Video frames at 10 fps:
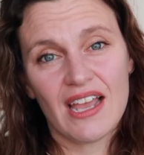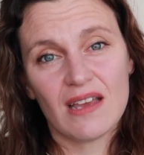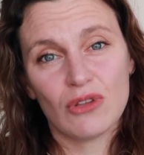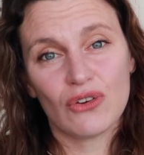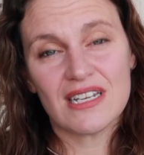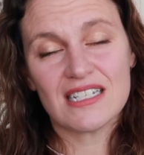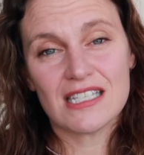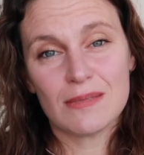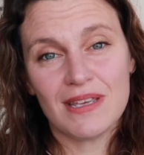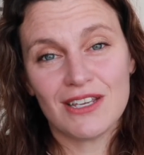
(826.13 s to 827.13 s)
I am learning
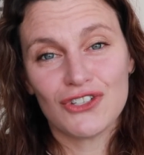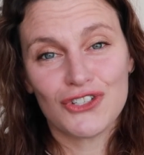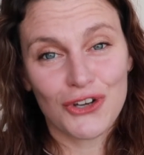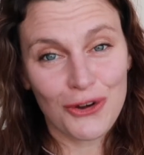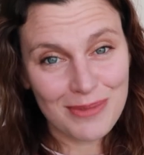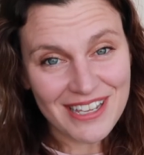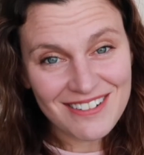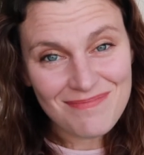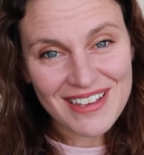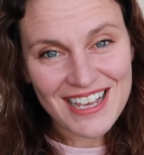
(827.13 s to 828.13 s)
to speak
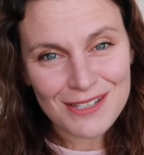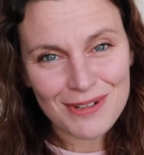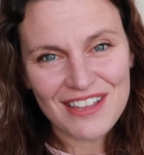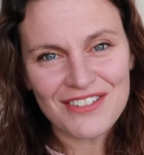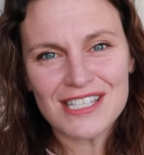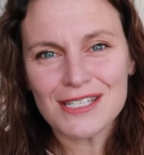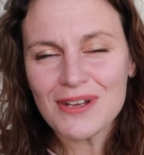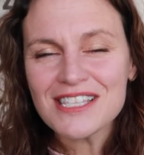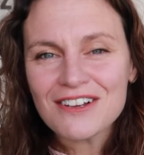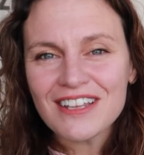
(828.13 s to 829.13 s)
German because we live in
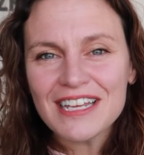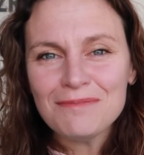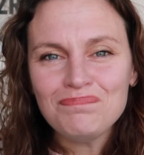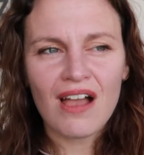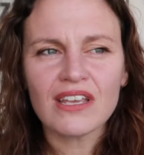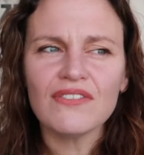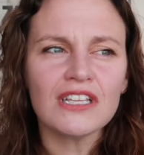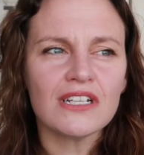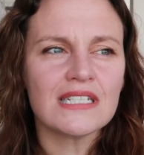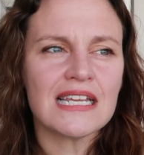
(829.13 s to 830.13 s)
Switzerland. I'll give you
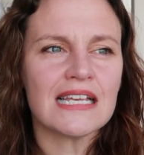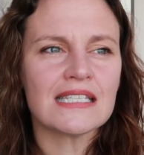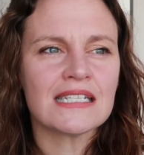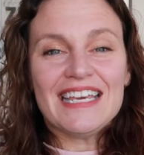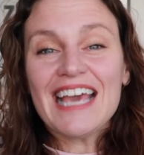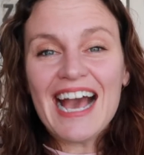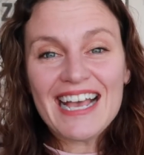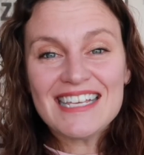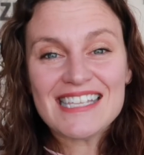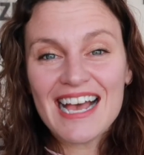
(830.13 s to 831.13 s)
a little taste. Ich
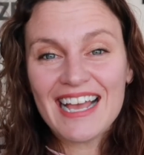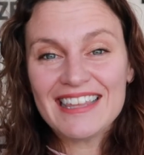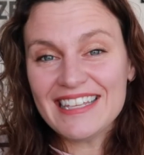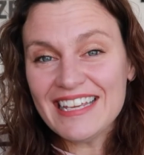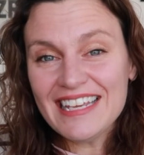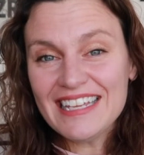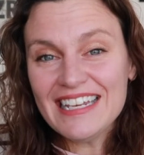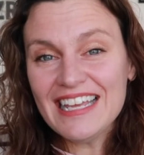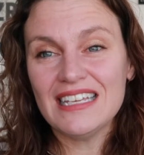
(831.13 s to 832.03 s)
heiße Eileen.